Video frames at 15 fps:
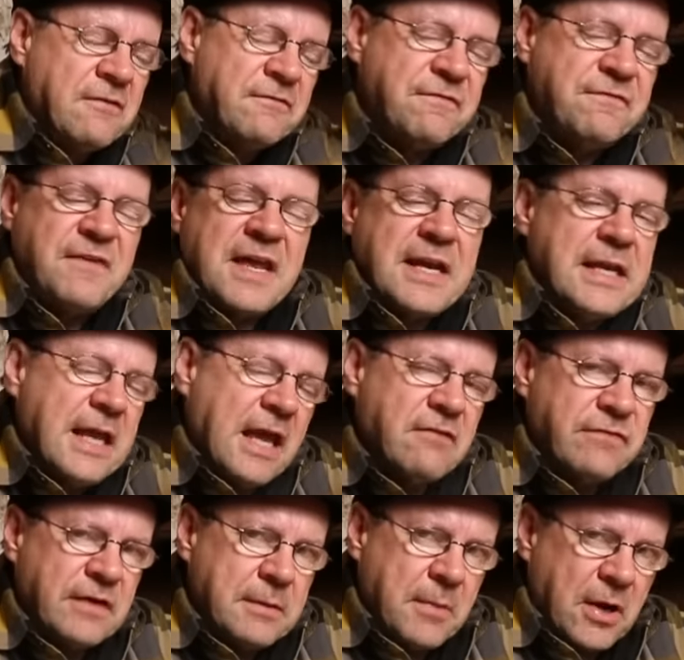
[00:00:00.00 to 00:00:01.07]
very
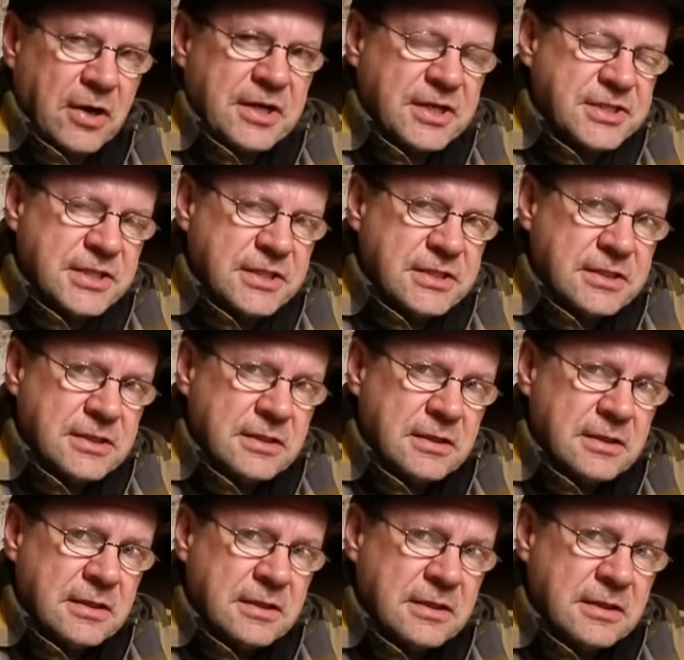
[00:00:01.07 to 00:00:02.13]
heavily marketed,
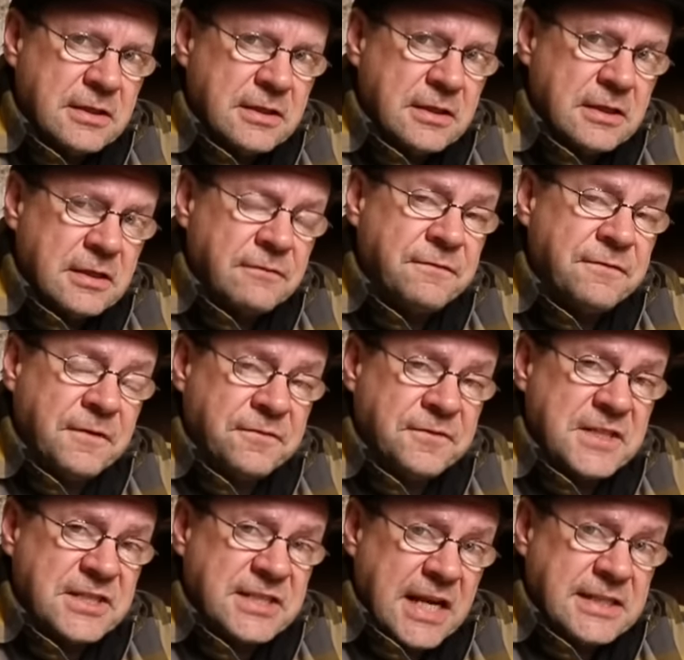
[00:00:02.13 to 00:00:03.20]
in
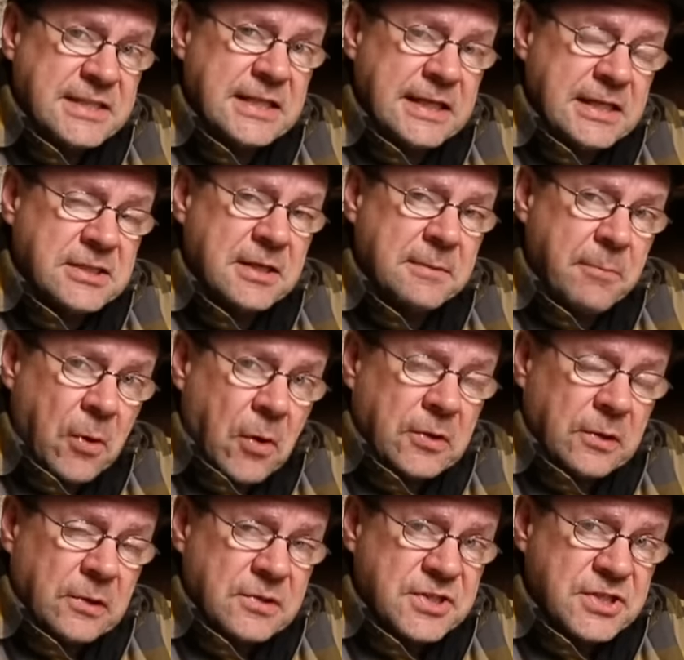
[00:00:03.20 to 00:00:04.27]
50 centilitre
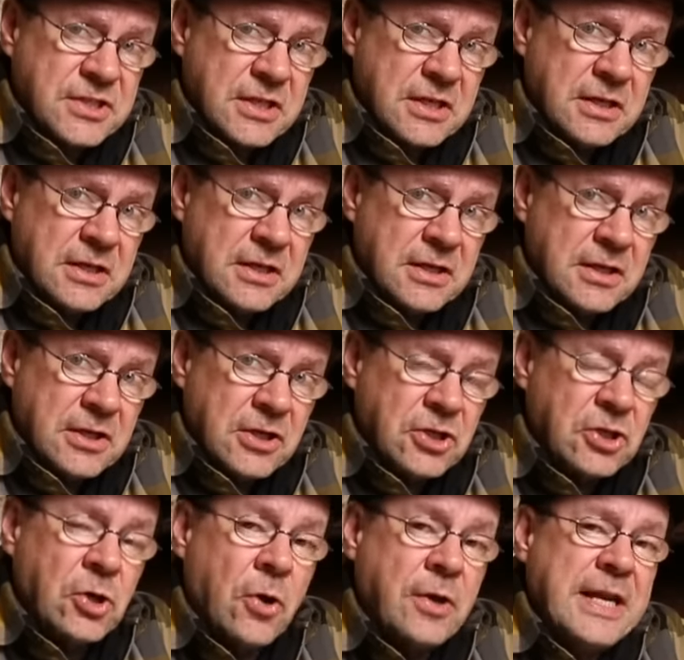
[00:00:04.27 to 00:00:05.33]
bottles,
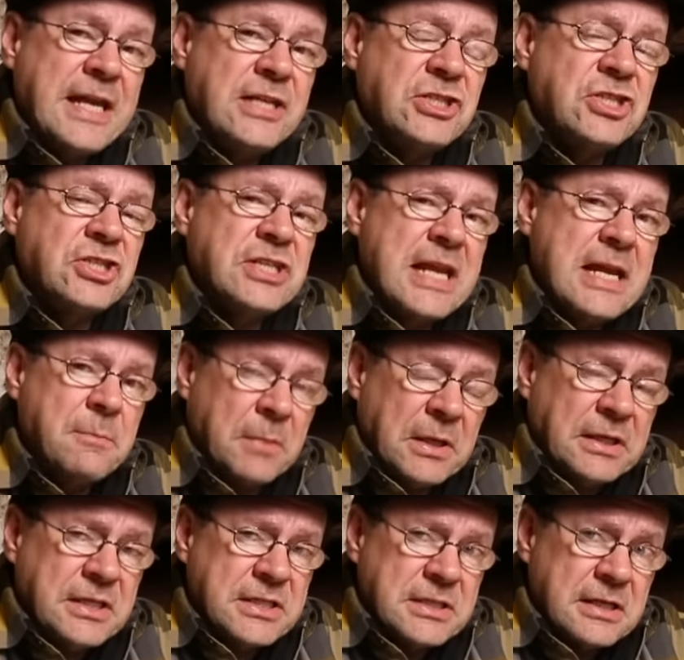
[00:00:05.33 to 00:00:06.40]
non age
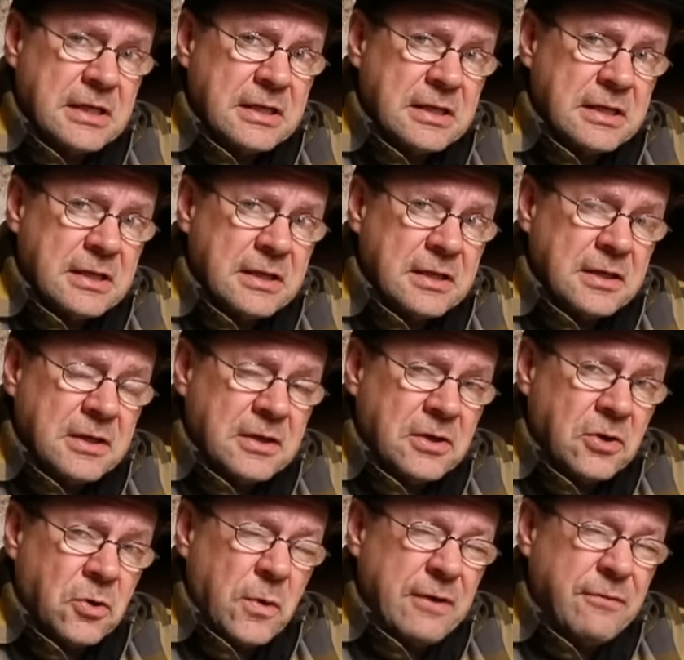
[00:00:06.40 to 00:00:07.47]
statement,
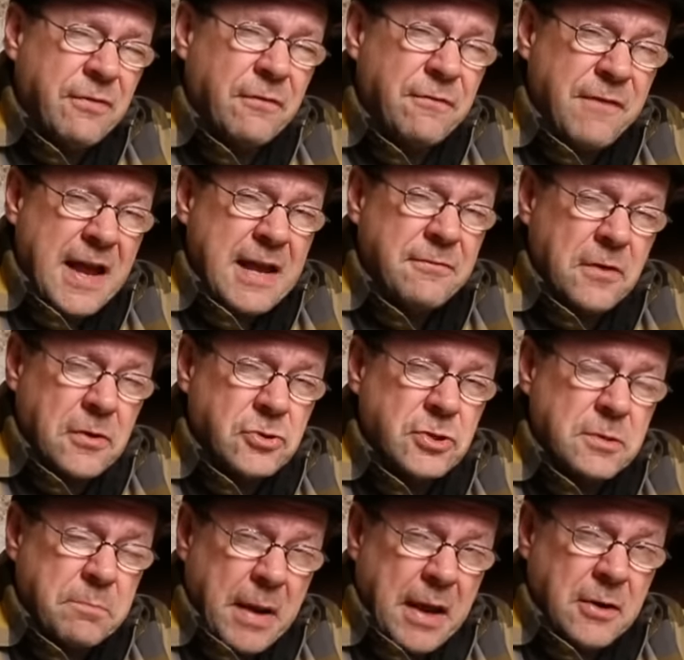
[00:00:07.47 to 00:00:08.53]
going for £500,
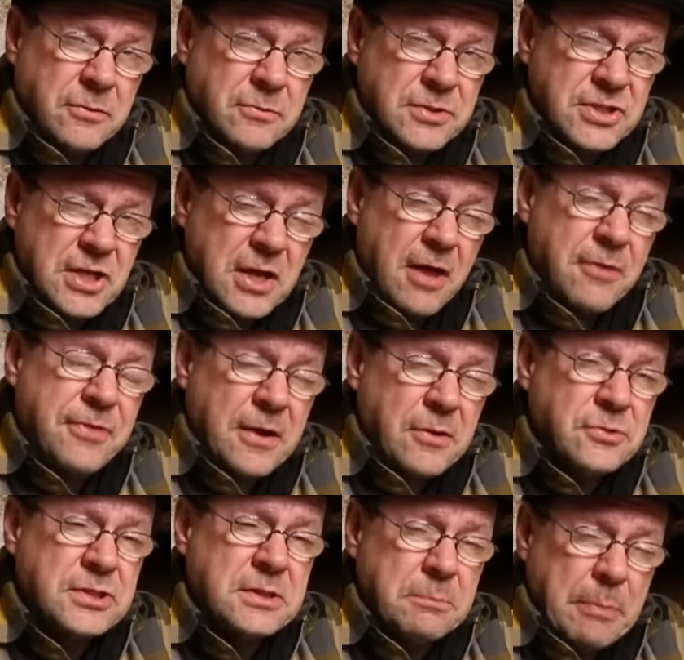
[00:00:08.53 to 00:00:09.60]
£1,000,
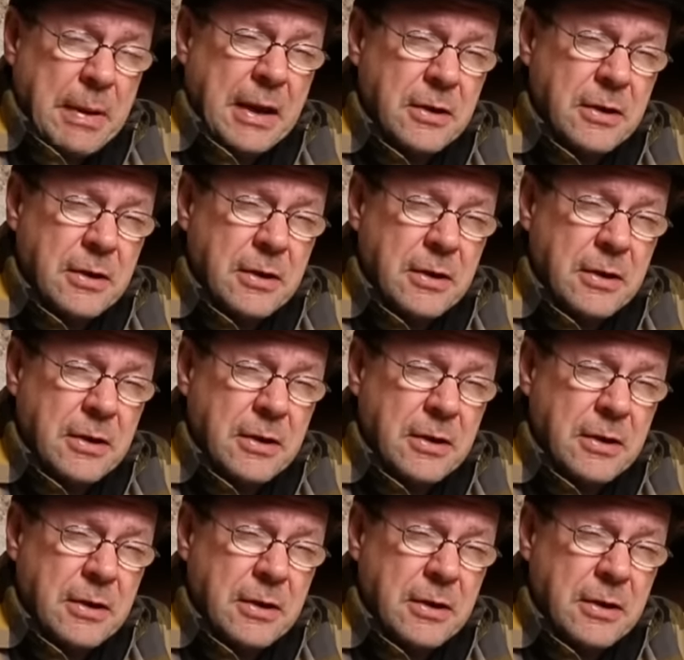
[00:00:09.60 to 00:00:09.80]
£5,000,